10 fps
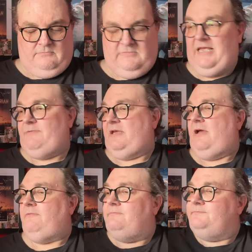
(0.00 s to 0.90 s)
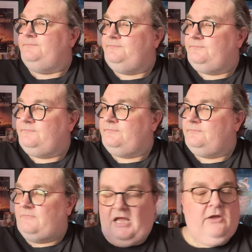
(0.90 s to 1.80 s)
There we go.
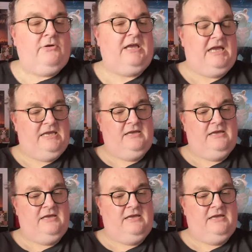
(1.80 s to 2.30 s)
Okay.